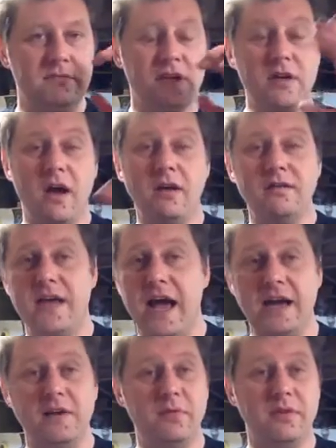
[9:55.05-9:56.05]
in
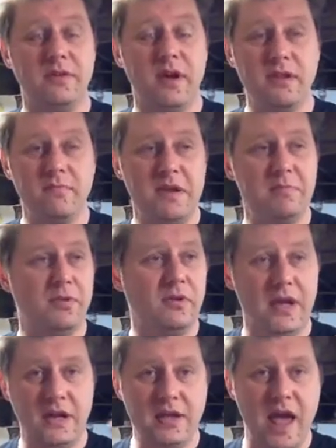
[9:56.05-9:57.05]
contact with other
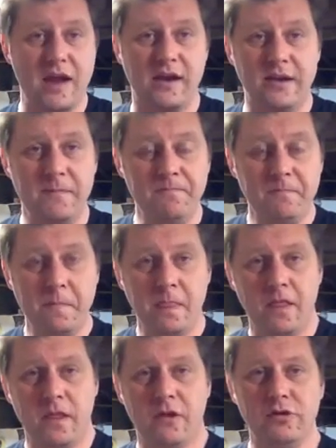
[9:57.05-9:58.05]
people in Canada
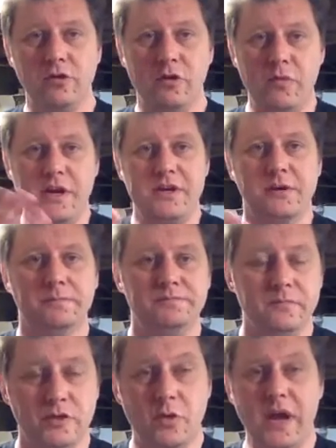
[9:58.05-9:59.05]
who do what we do.
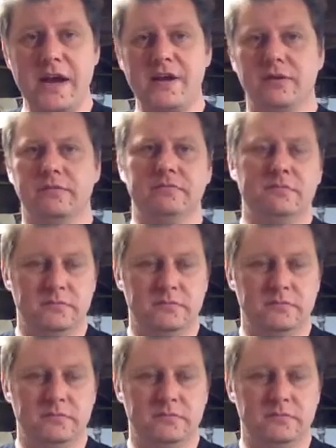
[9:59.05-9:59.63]
Do what I do.